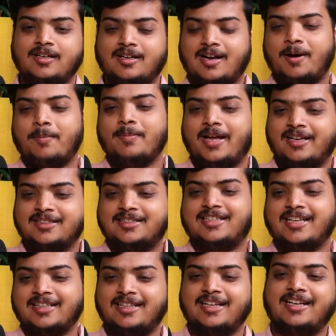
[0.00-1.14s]
come and
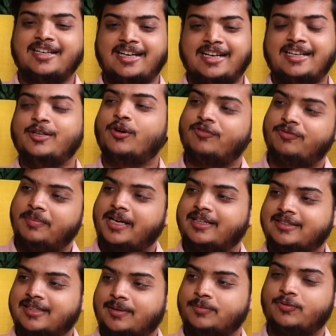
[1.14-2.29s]
stay there in any of my
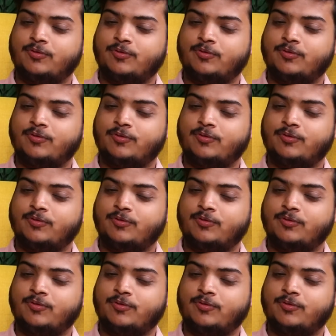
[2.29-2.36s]
exams.